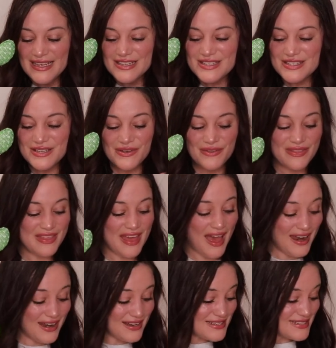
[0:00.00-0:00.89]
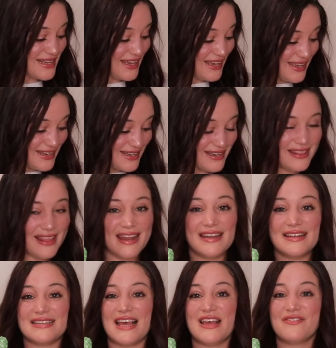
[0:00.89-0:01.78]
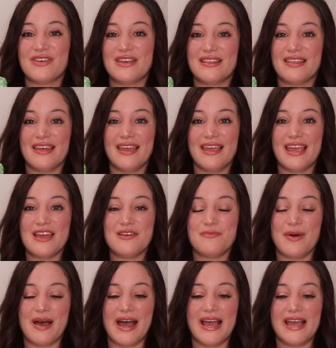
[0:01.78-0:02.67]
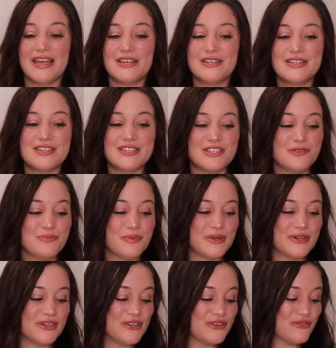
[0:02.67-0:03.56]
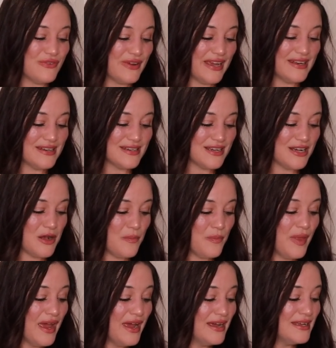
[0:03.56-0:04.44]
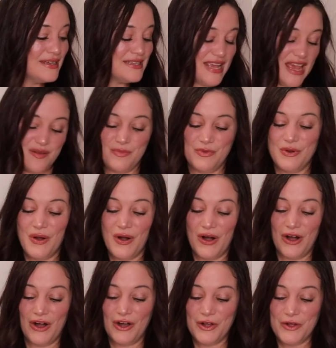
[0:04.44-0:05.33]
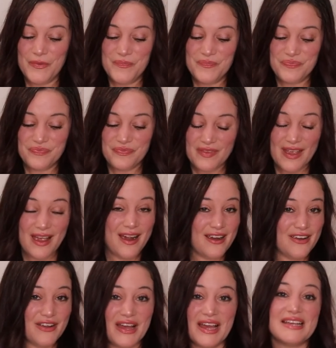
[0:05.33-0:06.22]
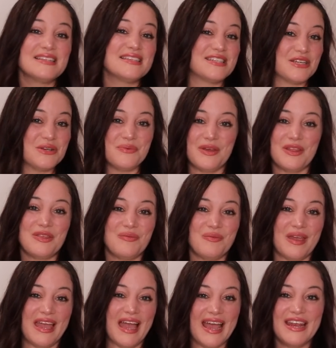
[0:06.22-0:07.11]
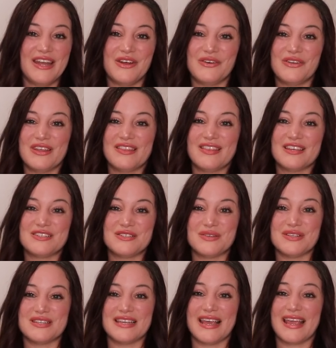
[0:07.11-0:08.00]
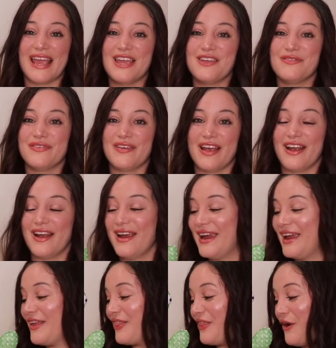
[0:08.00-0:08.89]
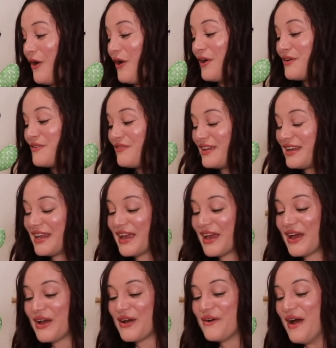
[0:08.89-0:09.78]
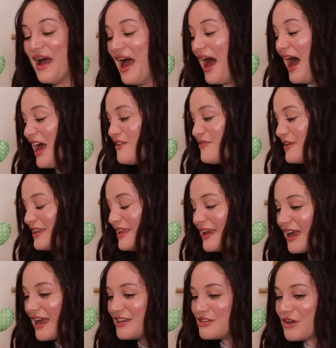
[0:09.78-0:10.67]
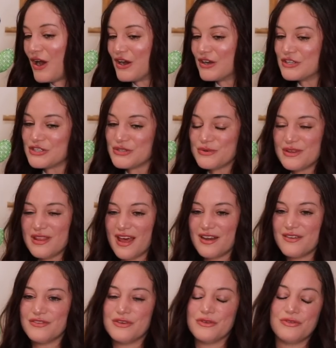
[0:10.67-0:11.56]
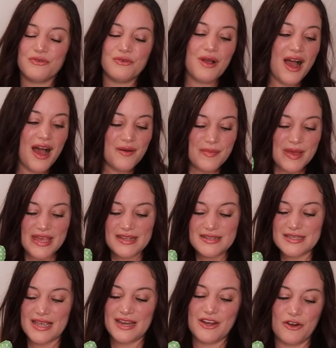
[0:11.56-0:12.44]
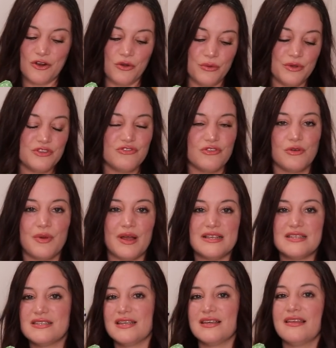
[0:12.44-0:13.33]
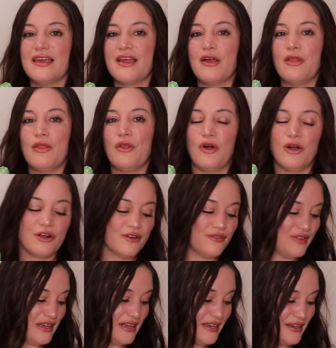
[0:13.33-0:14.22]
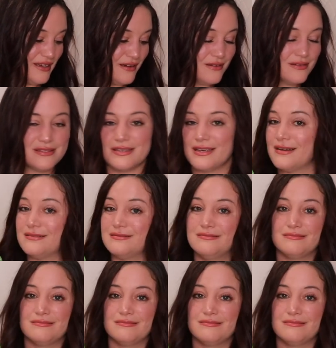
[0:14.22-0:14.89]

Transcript: So that is it. That is everything in my super random Temu haul. Are you guys still with me? I know that this was like a very long video. I feel like I talked to a lot of you through comments and you're always requesting like longer videos, so